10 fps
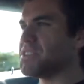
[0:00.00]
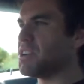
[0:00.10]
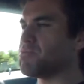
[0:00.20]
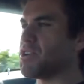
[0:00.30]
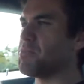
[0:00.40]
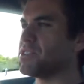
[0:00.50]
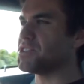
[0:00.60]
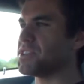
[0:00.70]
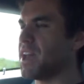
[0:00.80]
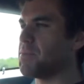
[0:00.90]
still pretty much
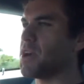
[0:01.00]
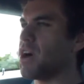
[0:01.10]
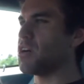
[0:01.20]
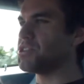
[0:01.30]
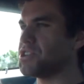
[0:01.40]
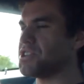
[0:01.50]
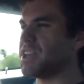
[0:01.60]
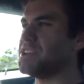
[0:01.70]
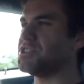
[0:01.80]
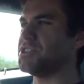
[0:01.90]
the same car, it's just
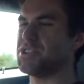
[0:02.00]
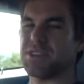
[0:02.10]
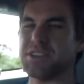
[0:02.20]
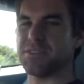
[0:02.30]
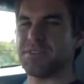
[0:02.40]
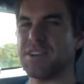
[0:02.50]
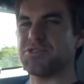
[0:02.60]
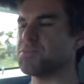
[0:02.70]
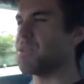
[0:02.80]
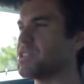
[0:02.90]
the engine just doesn't
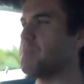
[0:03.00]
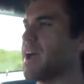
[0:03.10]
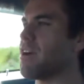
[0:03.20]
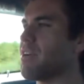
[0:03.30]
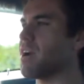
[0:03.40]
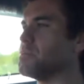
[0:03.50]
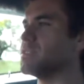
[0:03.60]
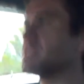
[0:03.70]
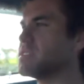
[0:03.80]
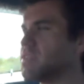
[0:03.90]
feature as much power
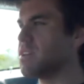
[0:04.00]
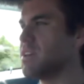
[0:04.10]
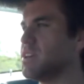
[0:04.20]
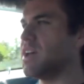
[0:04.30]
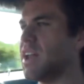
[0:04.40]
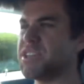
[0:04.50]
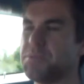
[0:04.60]
output. It actually